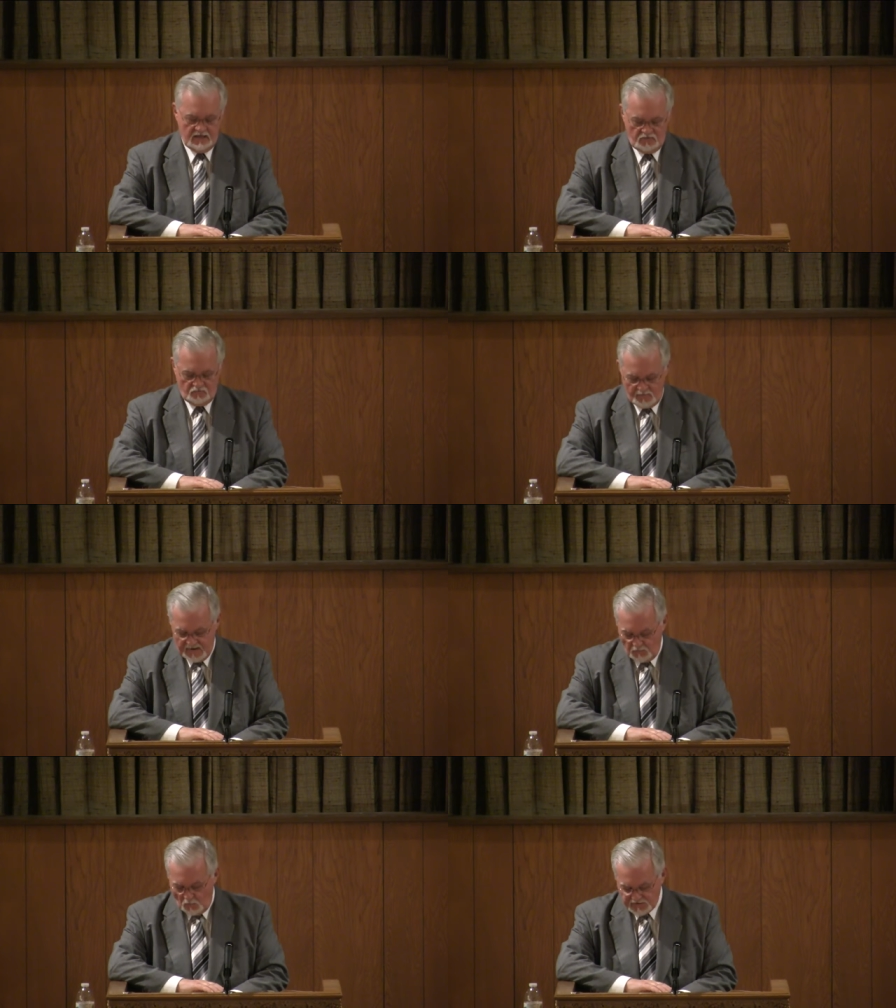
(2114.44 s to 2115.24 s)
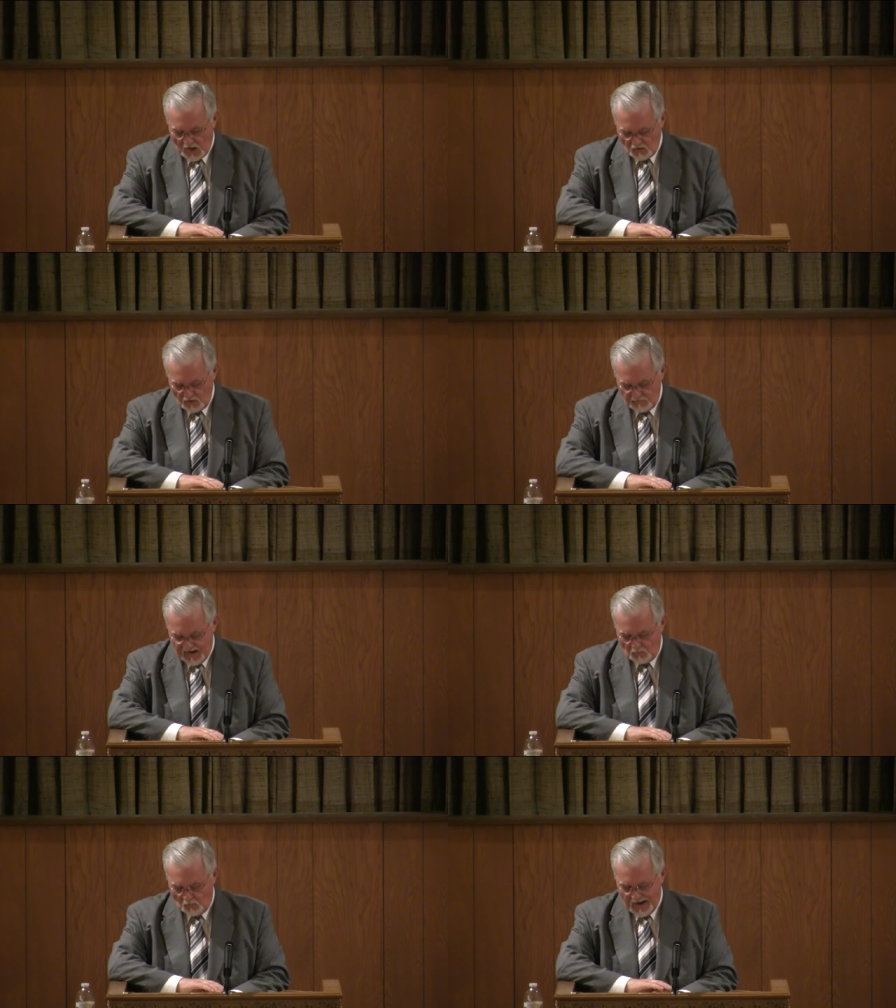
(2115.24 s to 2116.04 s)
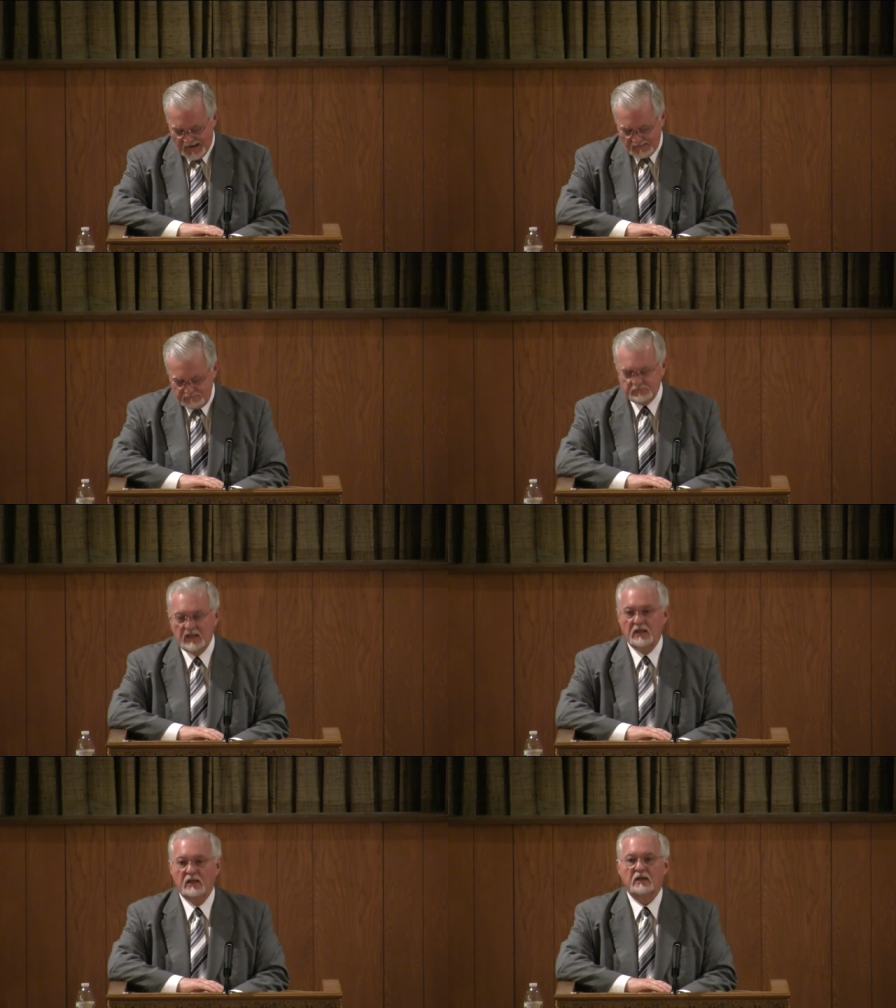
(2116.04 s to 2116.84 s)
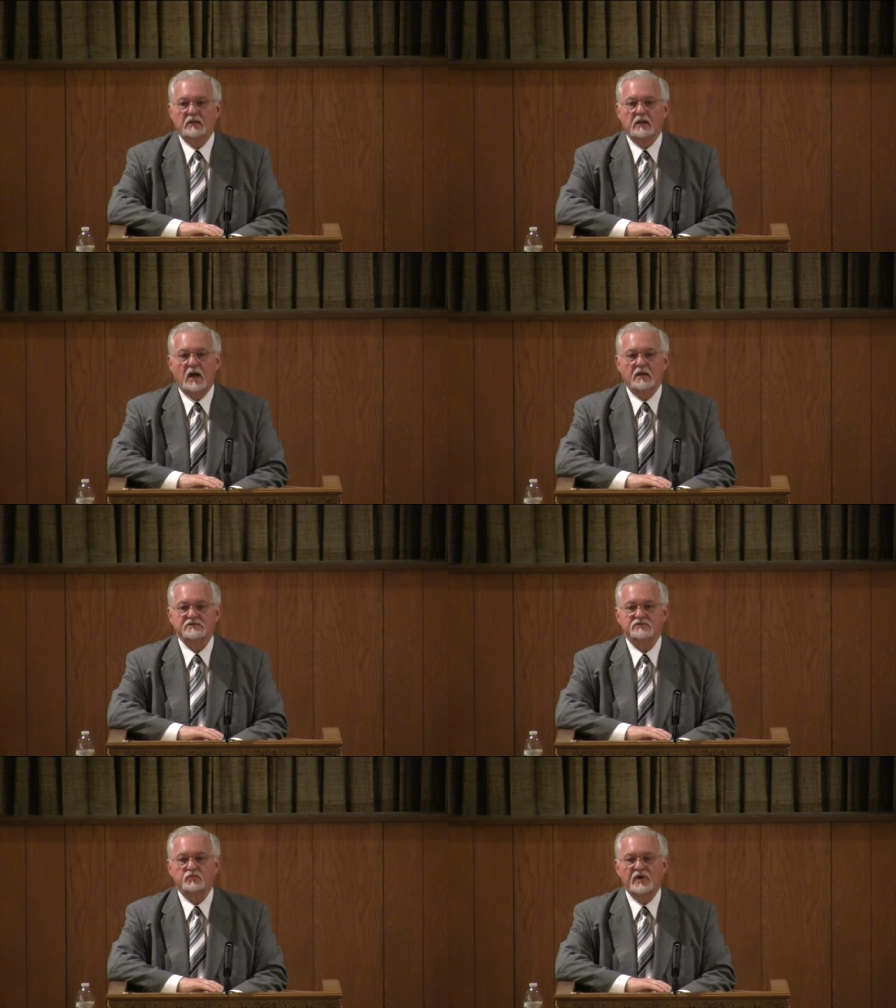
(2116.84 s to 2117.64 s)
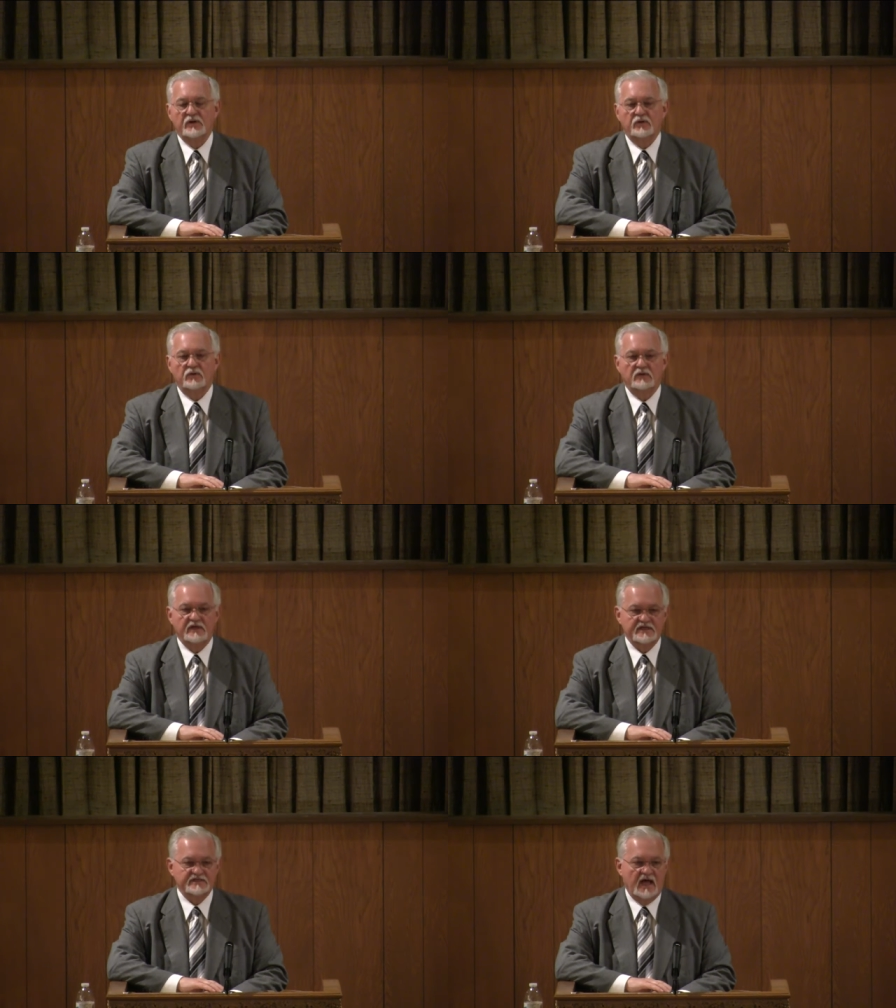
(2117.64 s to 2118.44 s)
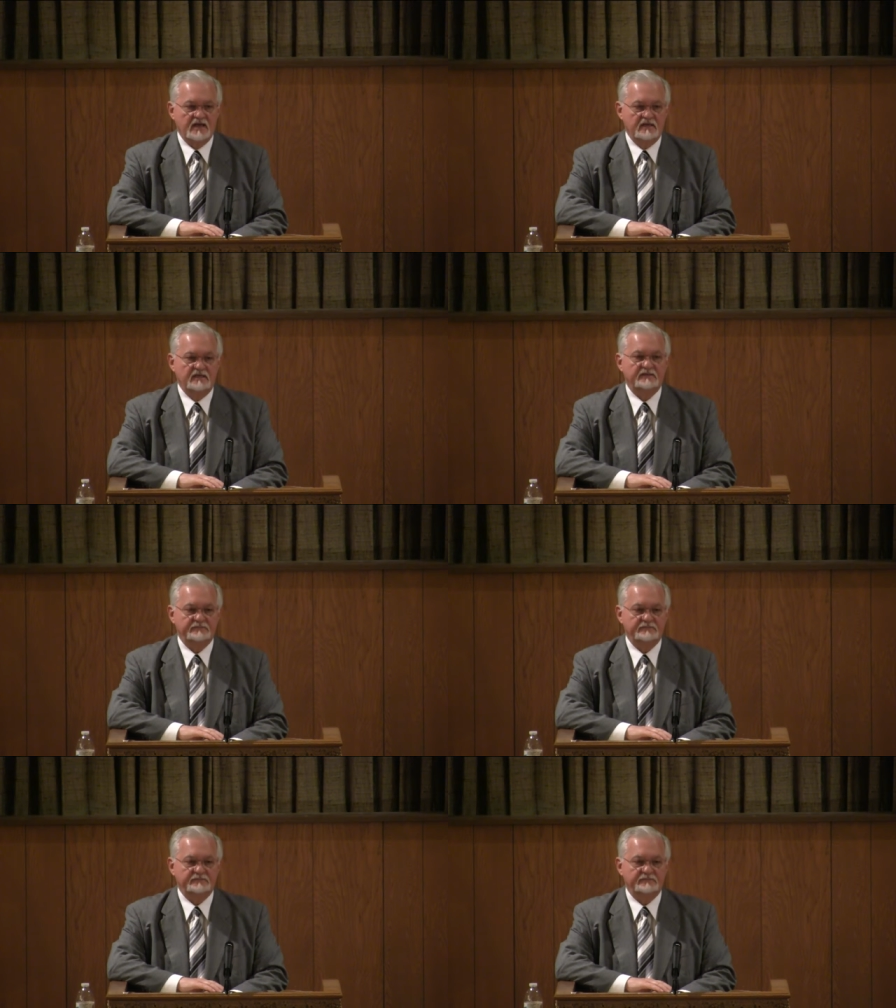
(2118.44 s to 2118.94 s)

Remember, we're talking about why God's will is not done.